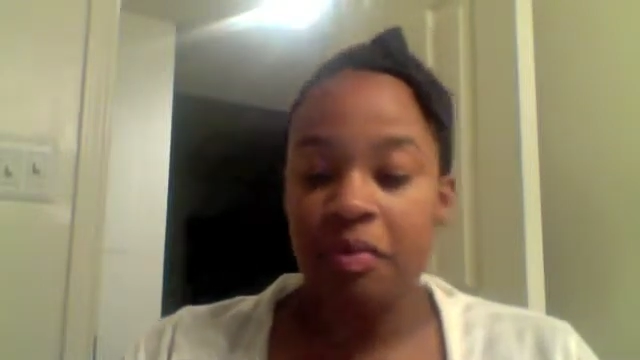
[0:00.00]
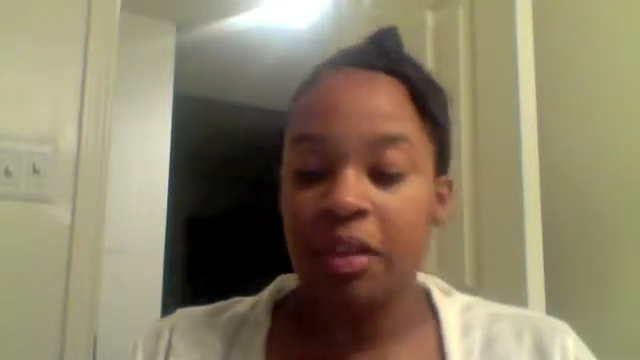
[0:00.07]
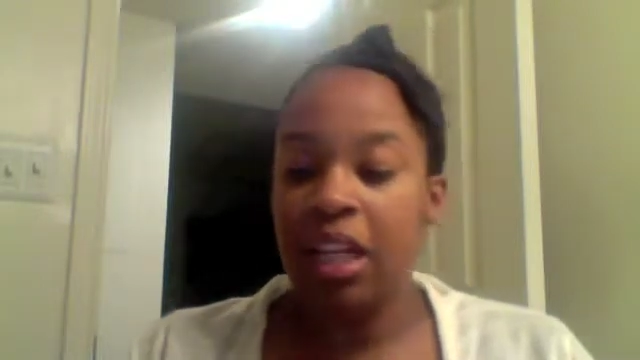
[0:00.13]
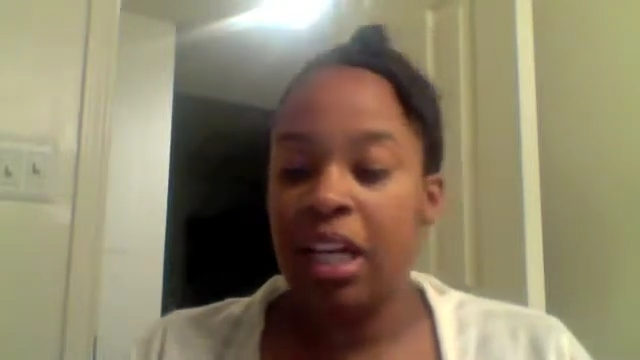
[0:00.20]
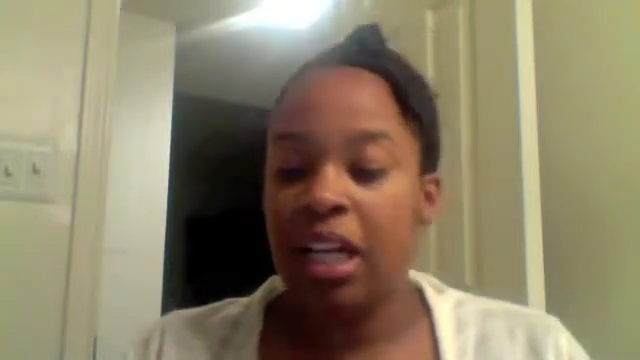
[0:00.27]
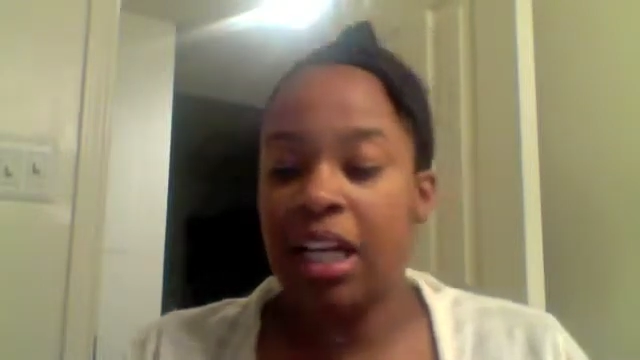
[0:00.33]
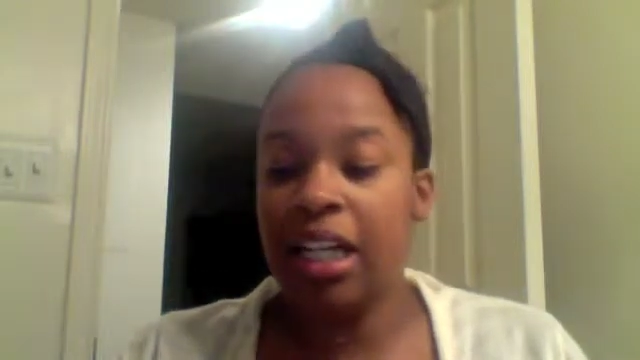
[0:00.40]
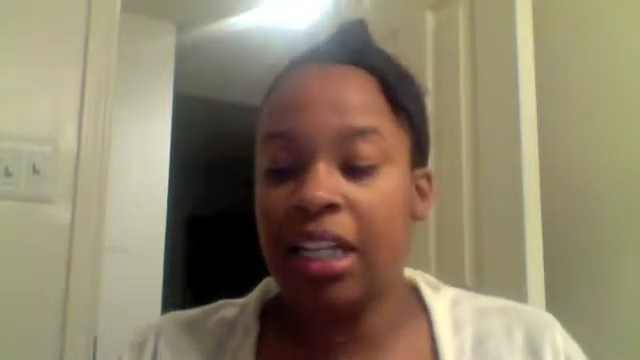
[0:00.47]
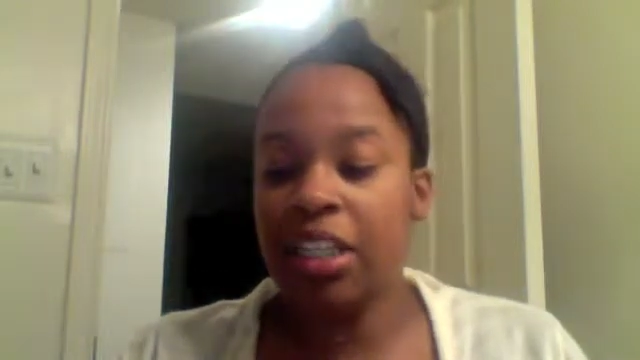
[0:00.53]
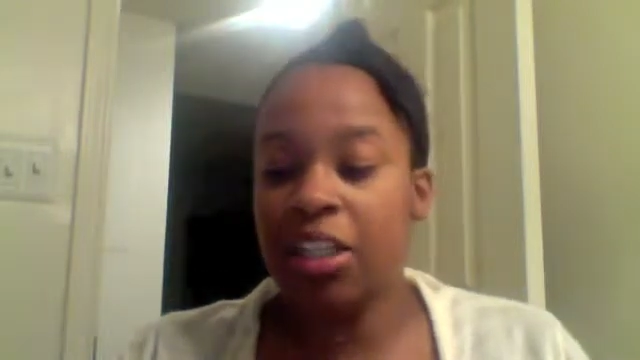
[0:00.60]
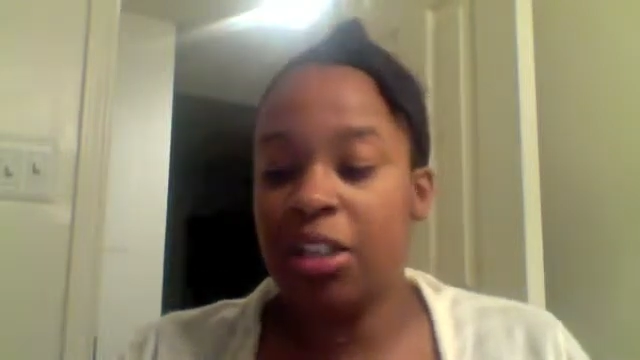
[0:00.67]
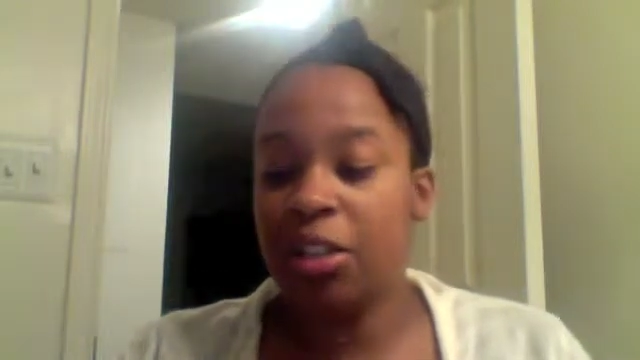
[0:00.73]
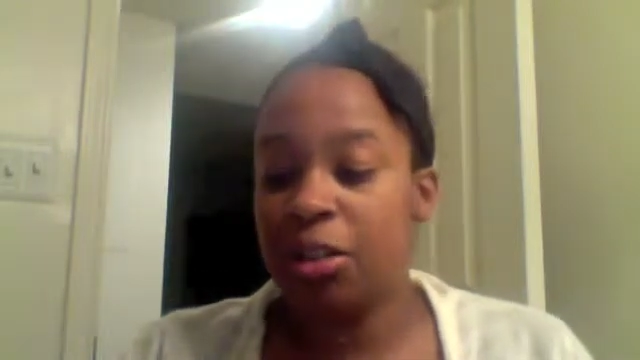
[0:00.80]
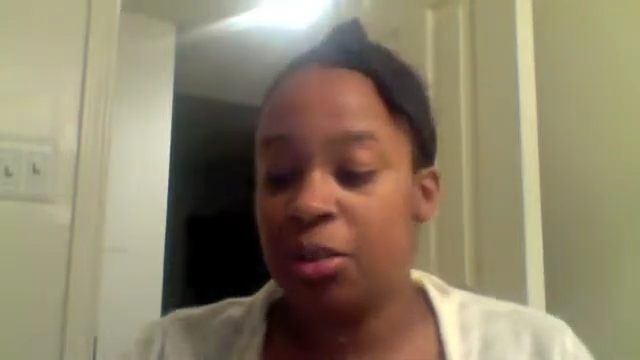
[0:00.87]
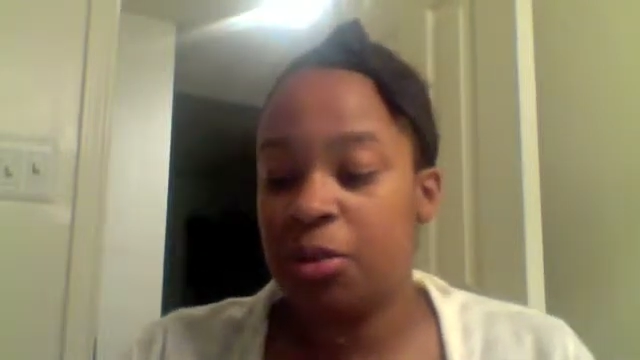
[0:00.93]
As
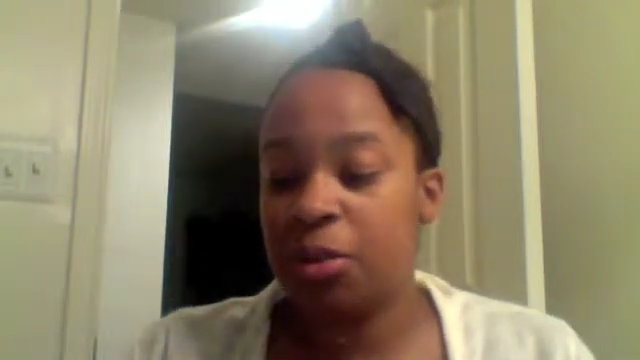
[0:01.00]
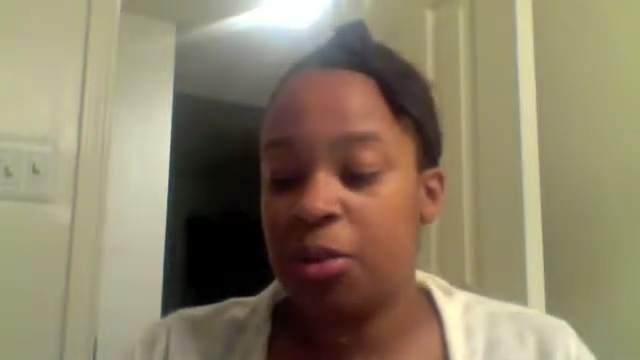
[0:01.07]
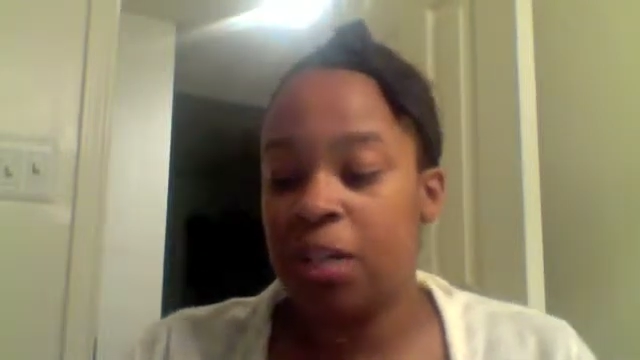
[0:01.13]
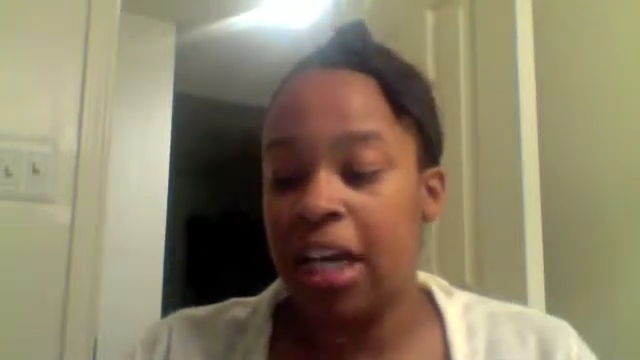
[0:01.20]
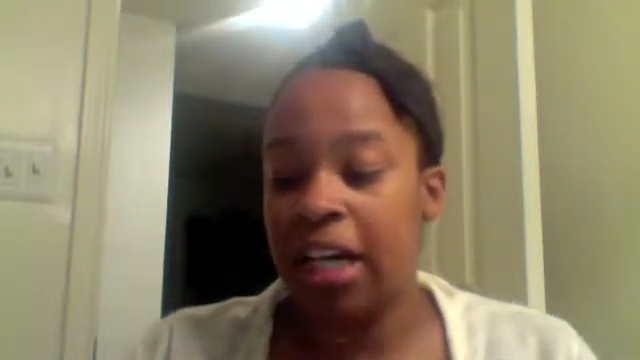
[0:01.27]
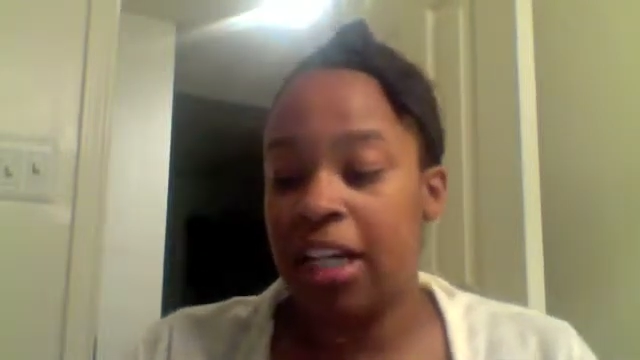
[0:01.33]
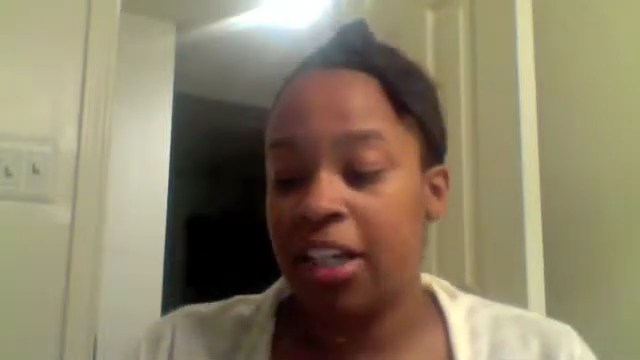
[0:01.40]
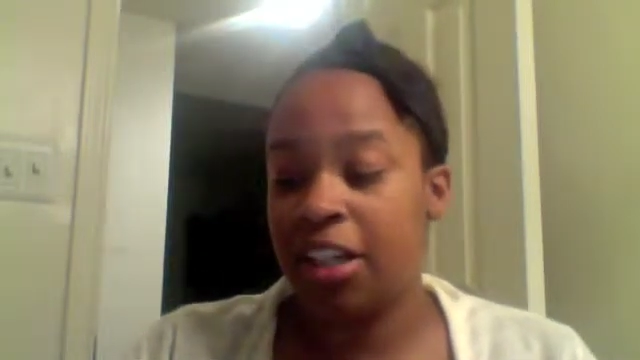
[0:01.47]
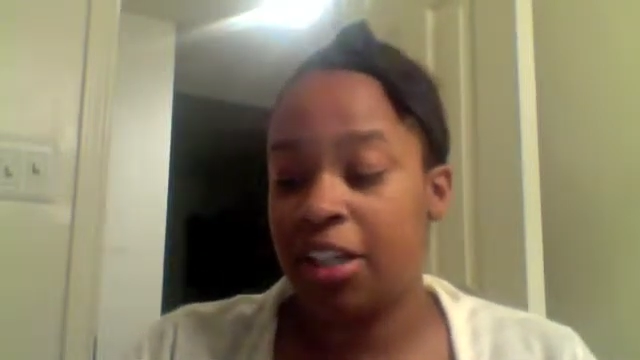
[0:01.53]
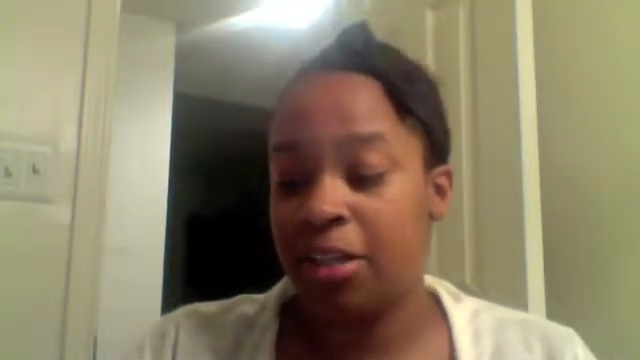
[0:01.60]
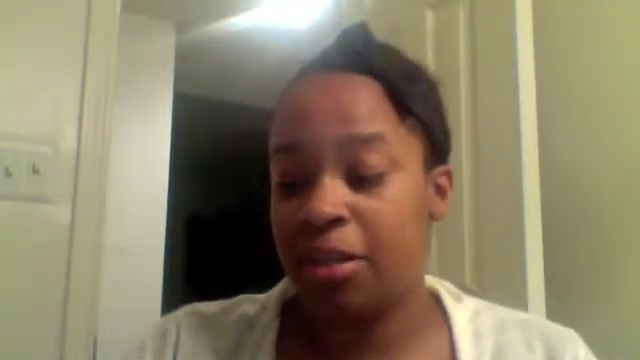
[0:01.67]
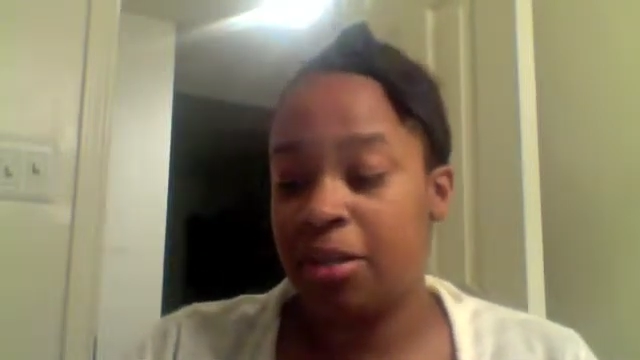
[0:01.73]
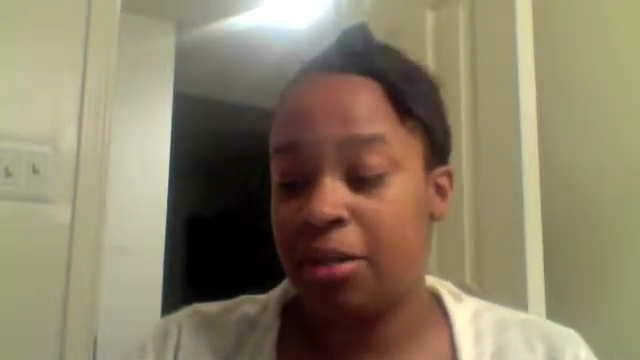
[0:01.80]
usual, I use